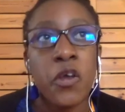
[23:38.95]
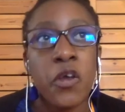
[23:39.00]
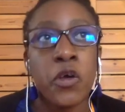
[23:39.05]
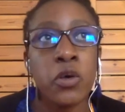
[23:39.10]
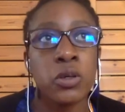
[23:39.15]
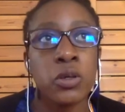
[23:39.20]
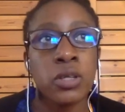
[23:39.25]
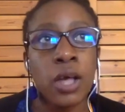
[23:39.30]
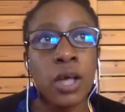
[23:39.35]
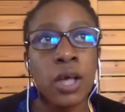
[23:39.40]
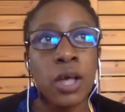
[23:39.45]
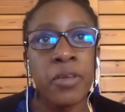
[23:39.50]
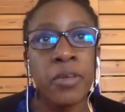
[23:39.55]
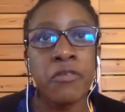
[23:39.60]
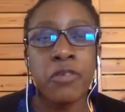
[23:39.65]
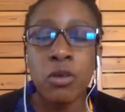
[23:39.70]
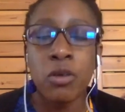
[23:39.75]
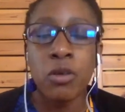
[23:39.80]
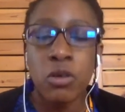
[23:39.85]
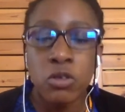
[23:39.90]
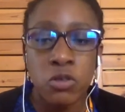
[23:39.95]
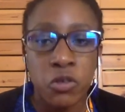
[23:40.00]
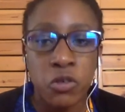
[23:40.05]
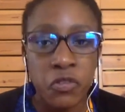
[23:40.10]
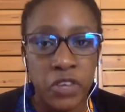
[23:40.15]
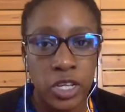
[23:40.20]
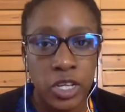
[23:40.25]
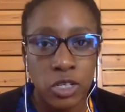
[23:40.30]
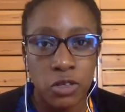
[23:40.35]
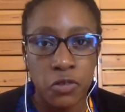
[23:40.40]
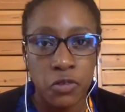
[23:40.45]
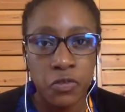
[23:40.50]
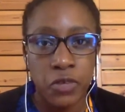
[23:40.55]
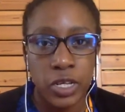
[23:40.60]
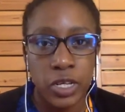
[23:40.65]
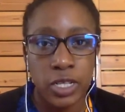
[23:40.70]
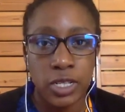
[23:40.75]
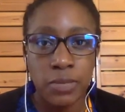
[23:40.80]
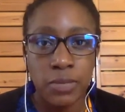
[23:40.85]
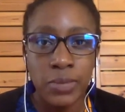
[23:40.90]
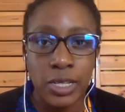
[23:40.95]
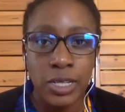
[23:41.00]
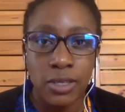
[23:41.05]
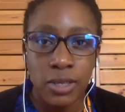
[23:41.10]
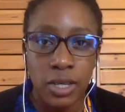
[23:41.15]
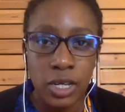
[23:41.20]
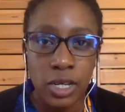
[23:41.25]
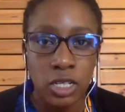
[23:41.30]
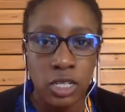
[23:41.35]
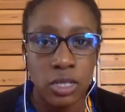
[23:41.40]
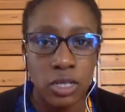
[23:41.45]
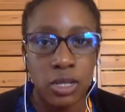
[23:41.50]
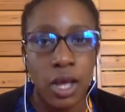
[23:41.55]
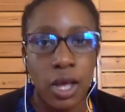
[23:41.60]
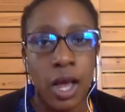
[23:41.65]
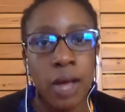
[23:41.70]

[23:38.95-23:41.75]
Because if you go to face-to-face meetings,